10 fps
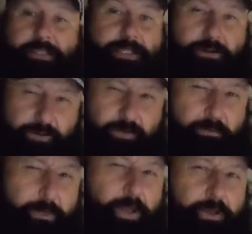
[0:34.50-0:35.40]
Sounds
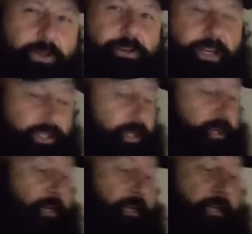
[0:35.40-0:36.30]
familiar, doesn't
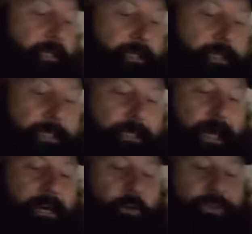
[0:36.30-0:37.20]
it?
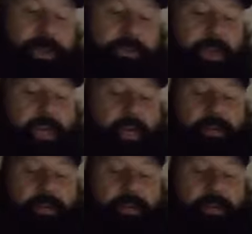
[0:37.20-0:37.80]
I don't think the